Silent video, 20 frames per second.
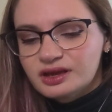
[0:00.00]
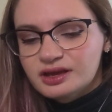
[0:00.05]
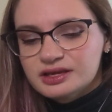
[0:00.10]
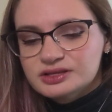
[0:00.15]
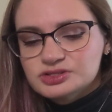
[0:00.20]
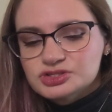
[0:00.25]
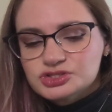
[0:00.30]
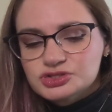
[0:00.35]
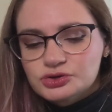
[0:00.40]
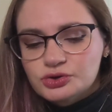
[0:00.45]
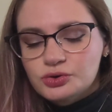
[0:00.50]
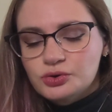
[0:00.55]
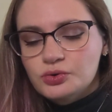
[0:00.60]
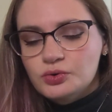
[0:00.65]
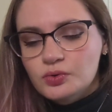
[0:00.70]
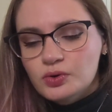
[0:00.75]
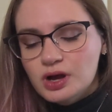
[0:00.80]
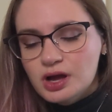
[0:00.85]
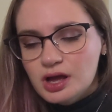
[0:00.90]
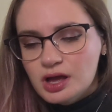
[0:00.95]
And
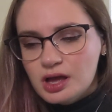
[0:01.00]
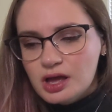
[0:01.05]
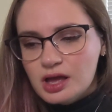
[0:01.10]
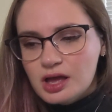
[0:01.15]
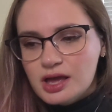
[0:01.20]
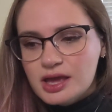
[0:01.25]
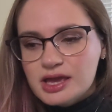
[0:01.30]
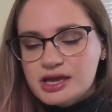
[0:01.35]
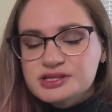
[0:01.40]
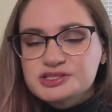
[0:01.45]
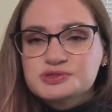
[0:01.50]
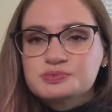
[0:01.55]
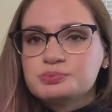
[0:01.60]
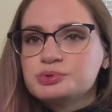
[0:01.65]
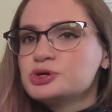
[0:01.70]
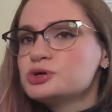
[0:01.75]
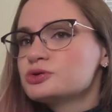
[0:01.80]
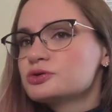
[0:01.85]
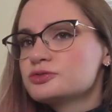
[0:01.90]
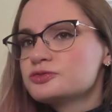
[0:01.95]
so it's
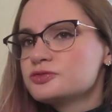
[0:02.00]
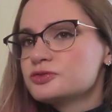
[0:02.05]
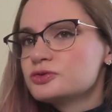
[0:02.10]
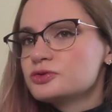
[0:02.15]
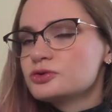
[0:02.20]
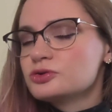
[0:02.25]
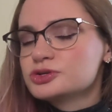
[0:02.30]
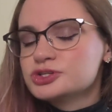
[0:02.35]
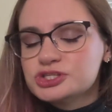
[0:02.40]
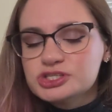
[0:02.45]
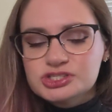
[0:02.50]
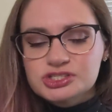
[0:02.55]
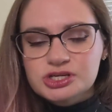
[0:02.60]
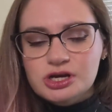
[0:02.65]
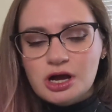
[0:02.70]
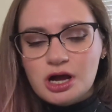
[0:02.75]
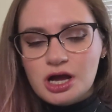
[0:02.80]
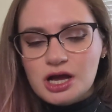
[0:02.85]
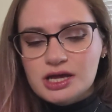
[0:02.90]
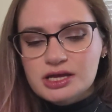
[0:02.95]
beautiful. She's
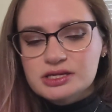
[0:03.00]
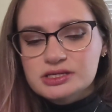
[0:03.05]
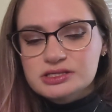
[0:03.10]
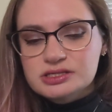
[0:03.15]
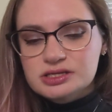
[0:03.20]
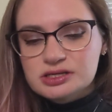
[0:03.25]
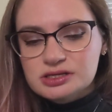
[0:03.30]
got